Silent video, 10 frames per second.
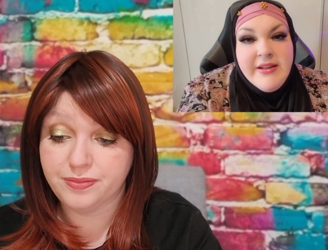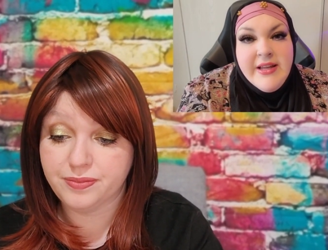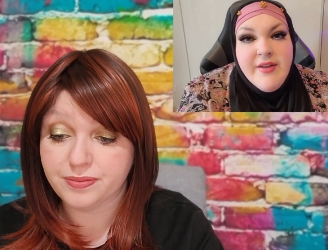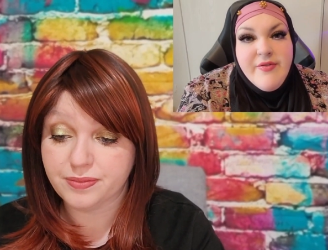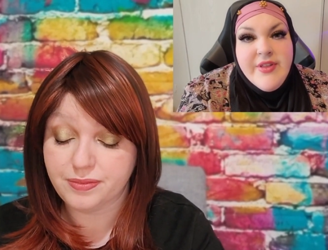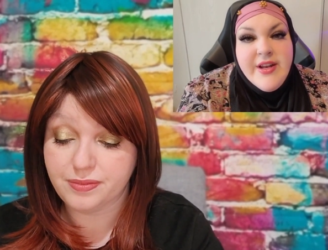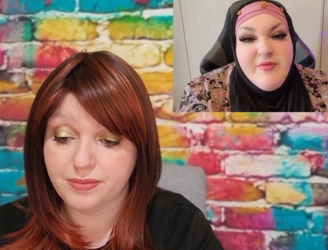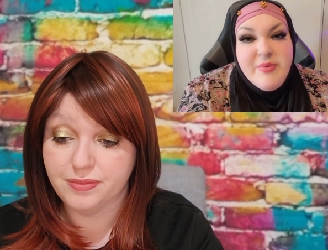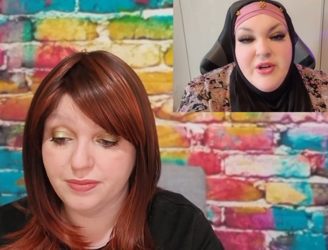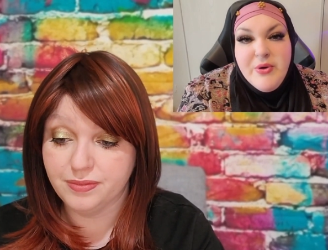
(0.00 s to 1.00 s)
Speaker 1: my life that
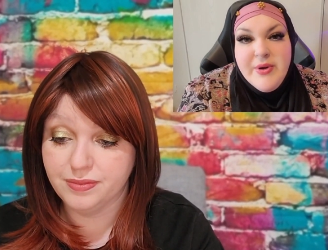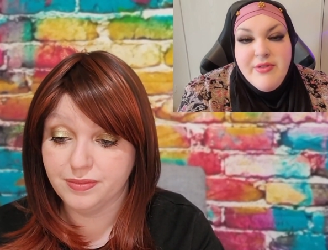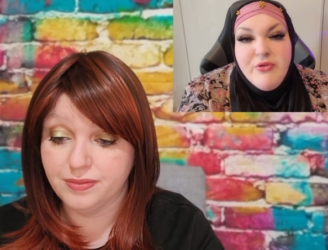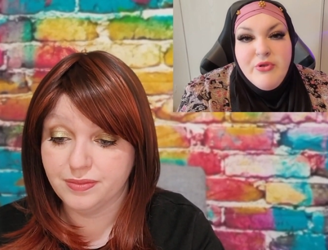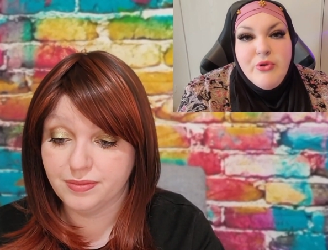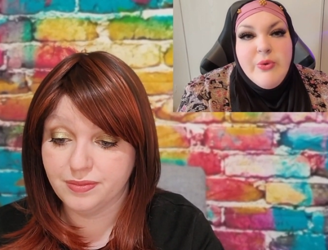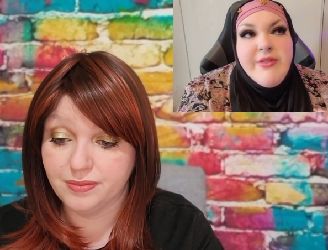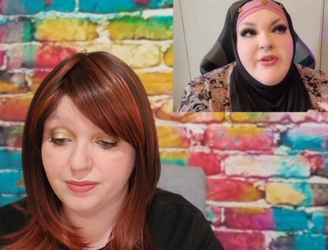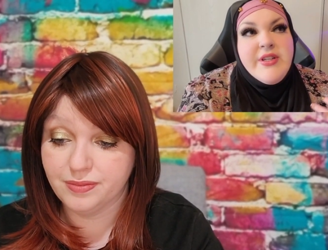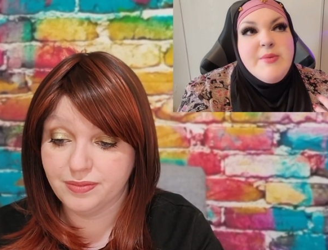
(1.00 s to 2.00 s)
I've been going through,
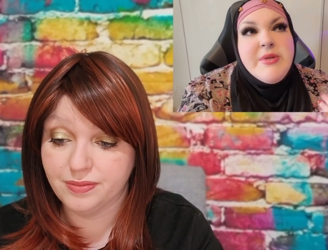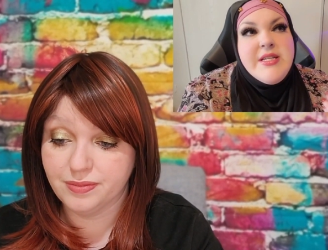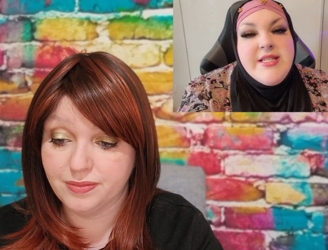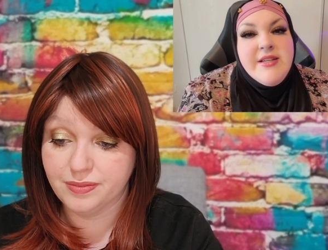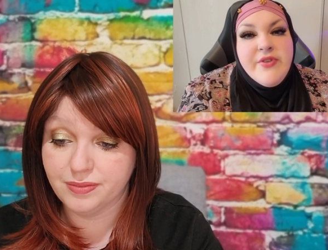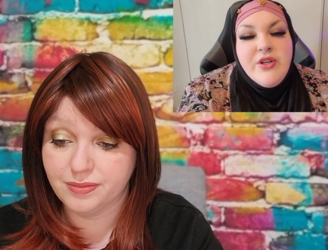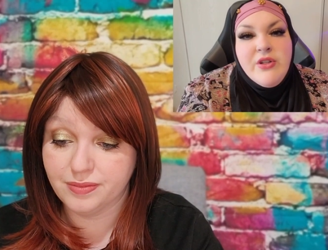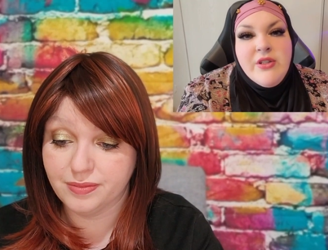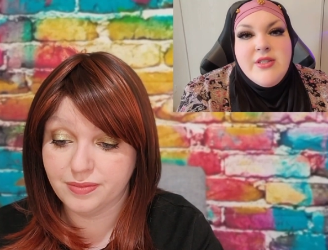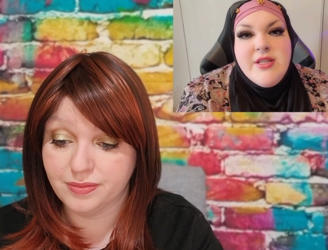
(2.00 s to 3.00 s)
whether it's been
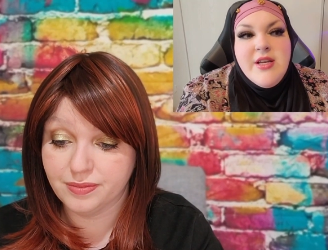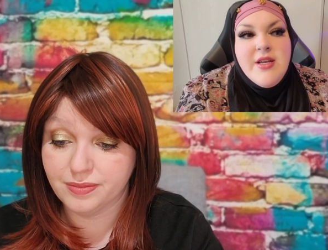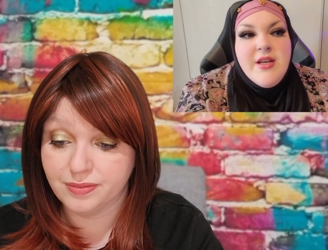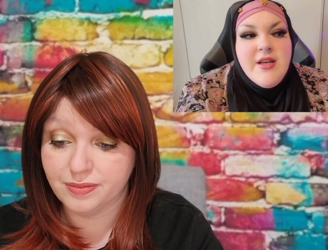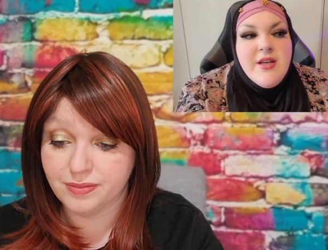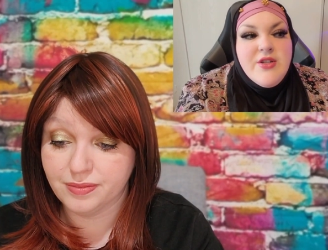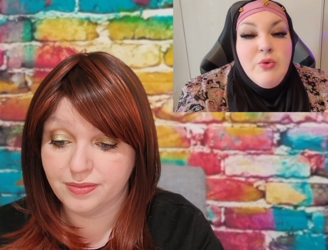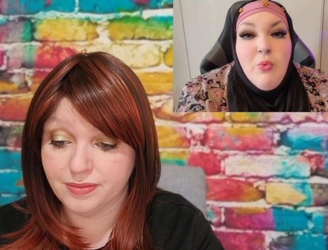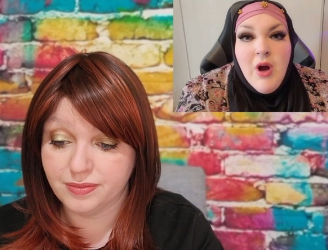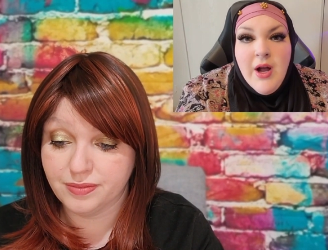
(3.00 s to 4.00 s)
difficult
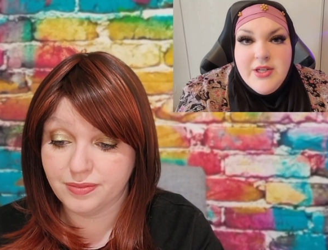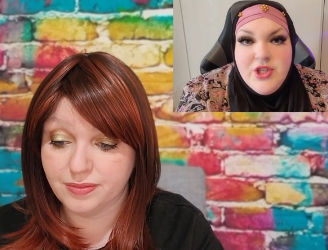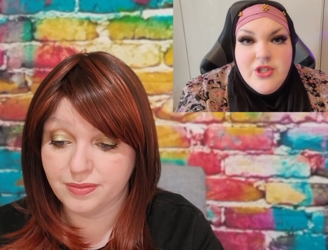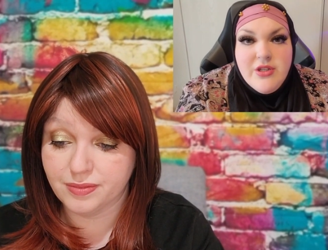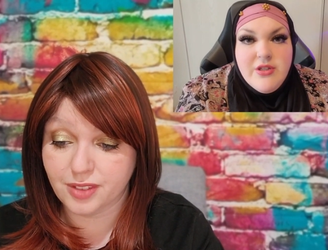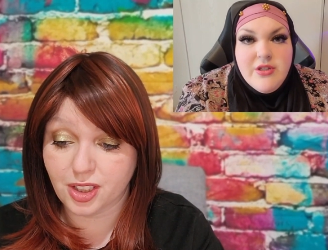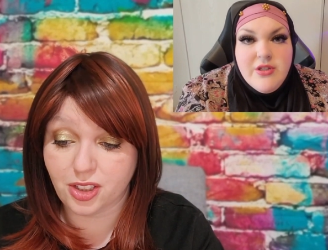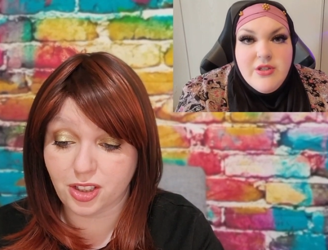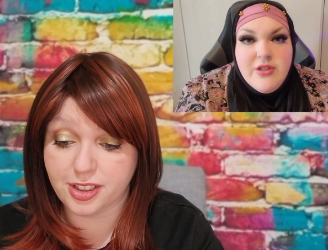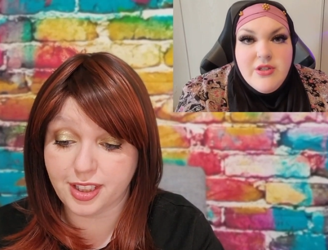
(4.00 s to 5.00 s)
to watch.
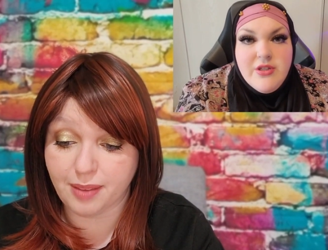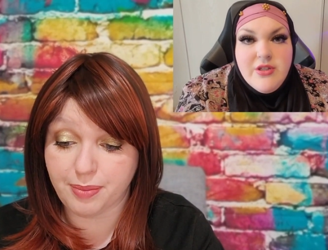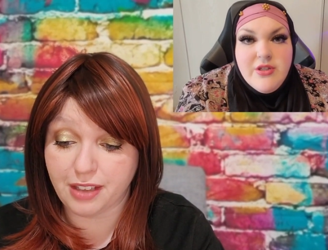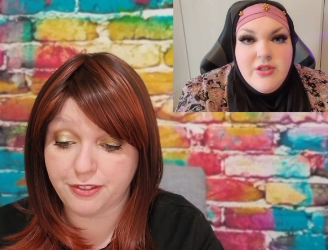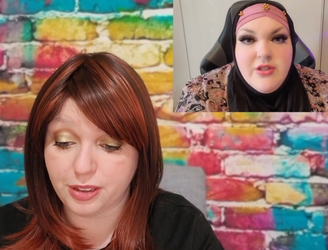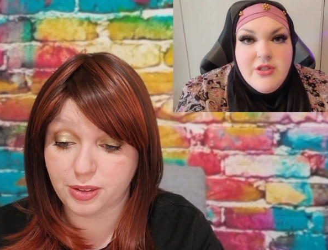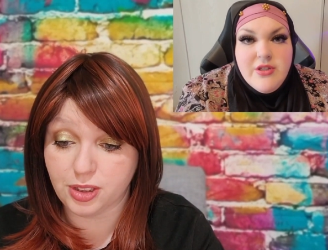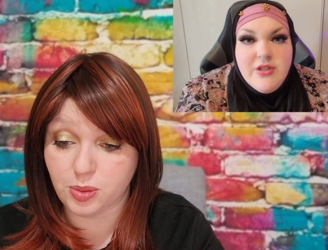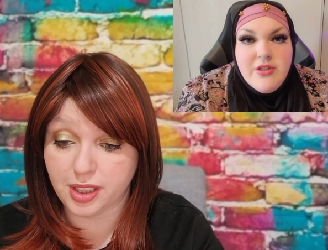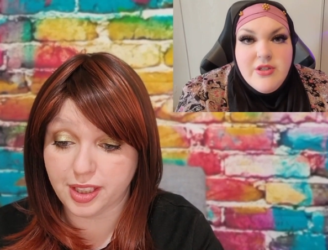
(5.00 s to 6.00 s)
God damn, that
Speaker 2: filter's
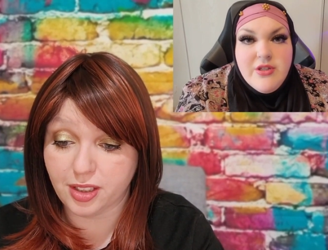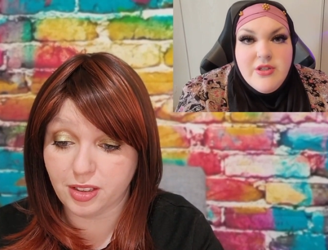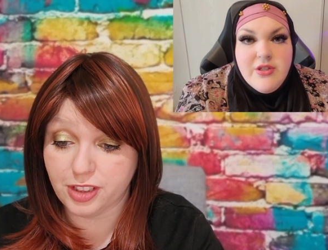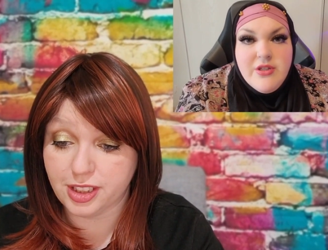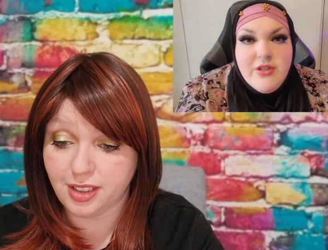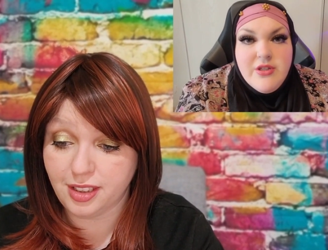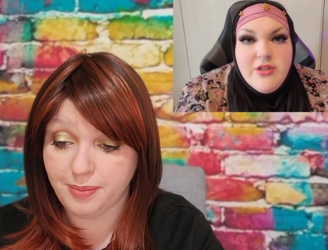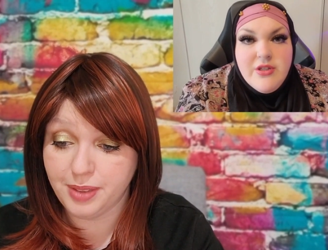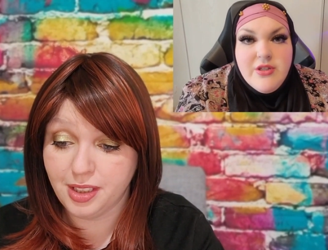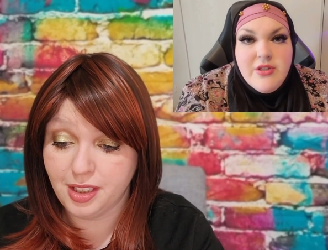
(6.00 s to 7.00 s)
working overtime.
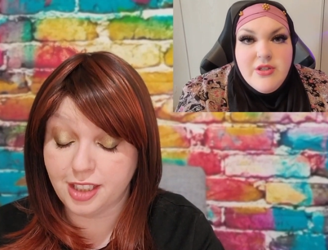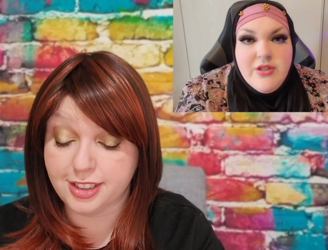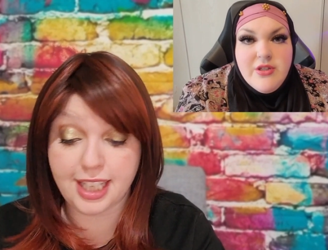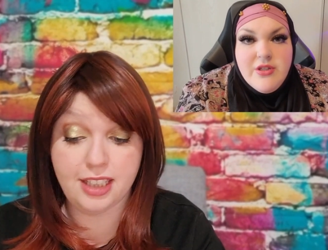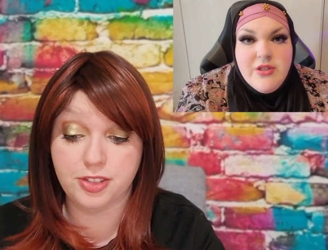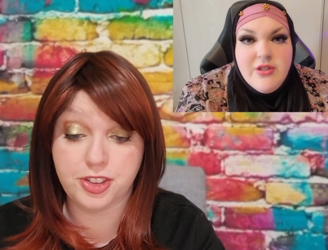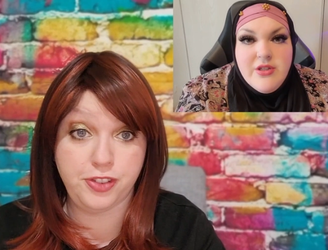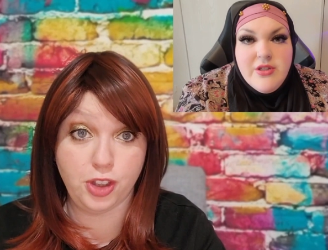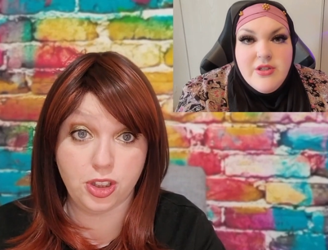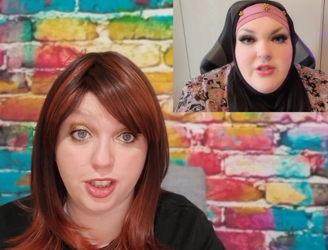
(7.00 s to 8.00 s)
Her skin looks
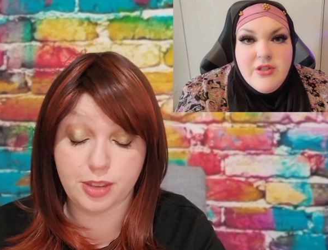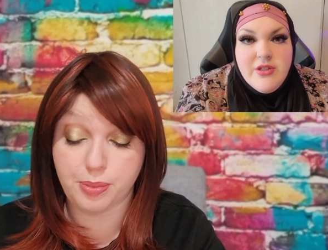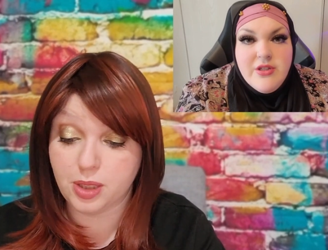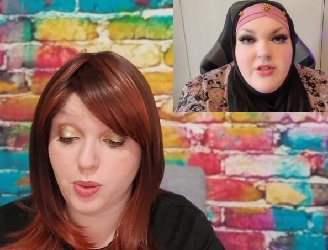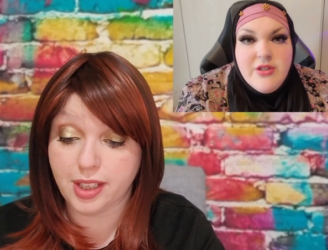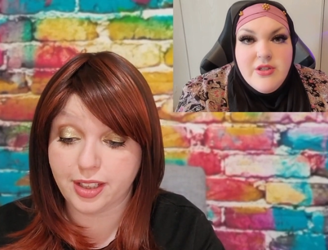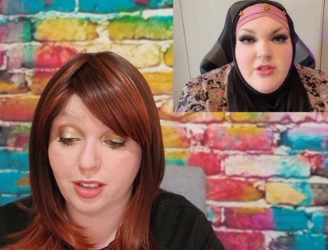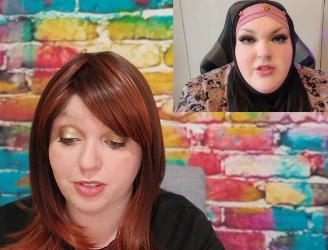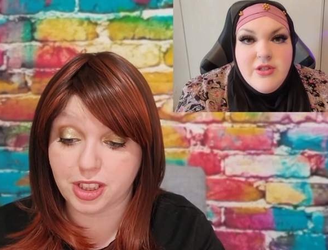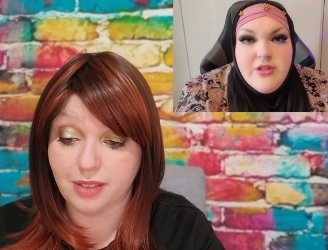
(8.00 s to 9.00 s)
flawless, but it's working
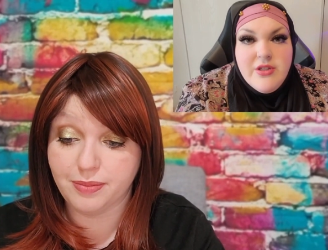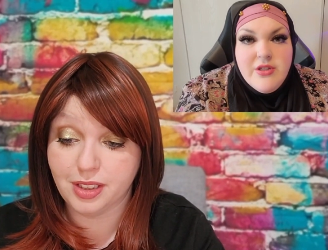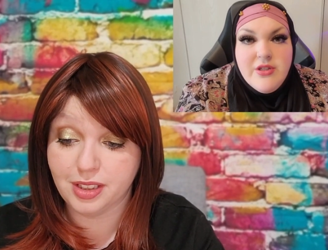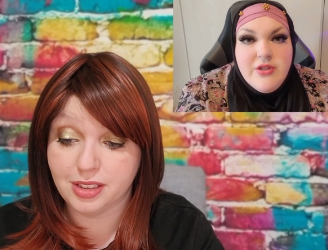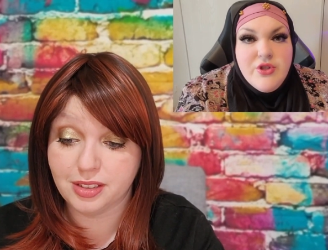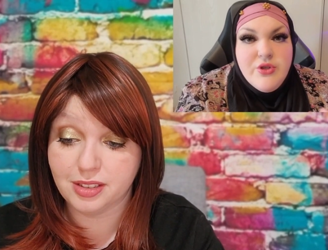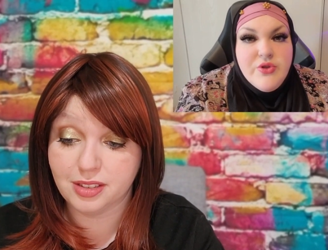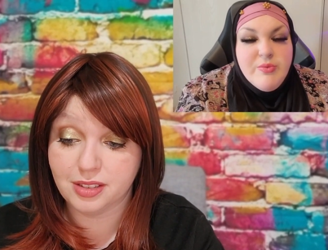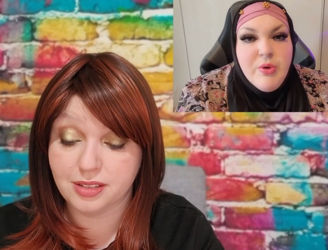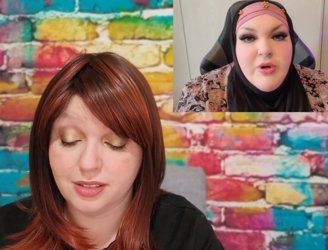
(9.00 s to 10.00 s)
overtime.
Speaker 1: To
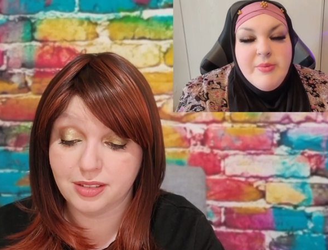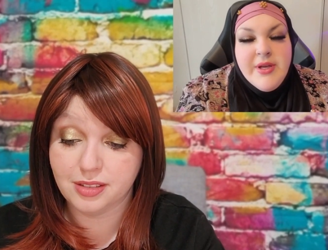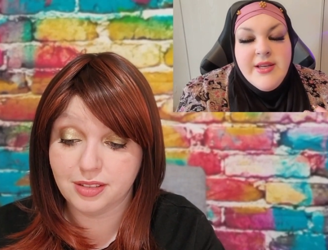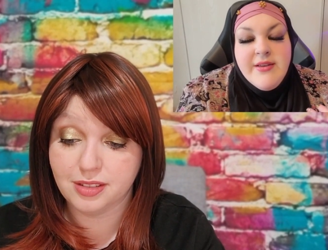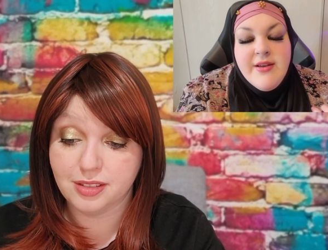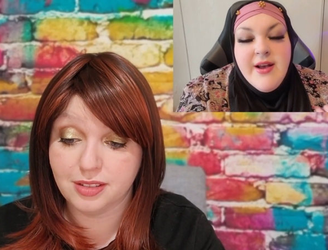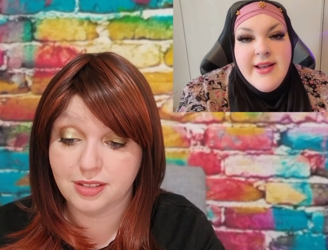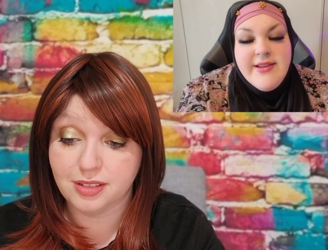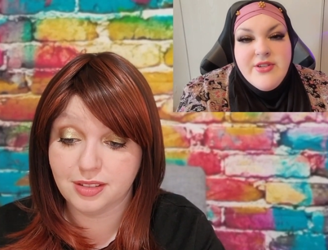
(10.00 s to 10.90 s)
support me, I